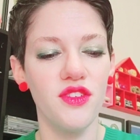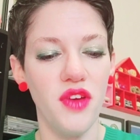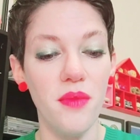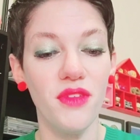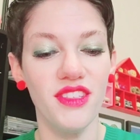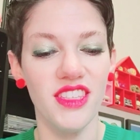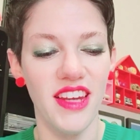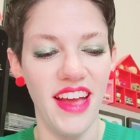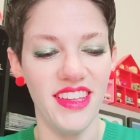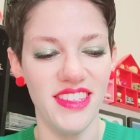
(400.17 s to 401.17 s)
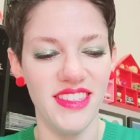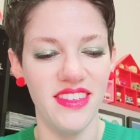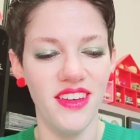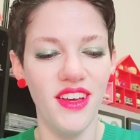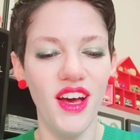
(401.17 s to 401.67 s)
Tramp looked at the necklace.
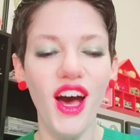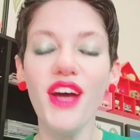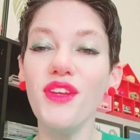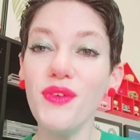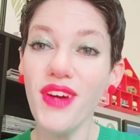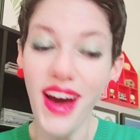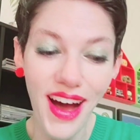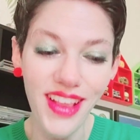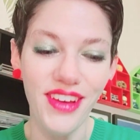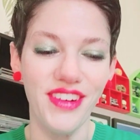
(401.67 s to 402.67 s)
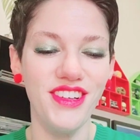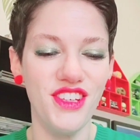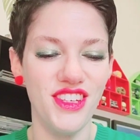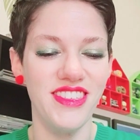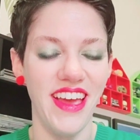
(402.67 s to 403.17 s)
A new collar,
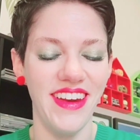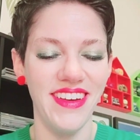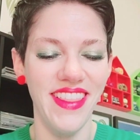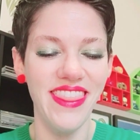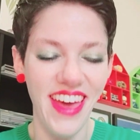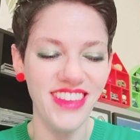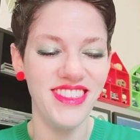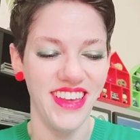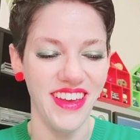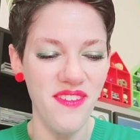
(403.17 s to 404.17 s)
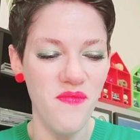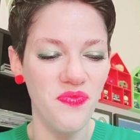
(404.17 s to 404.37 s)
she said. That's it.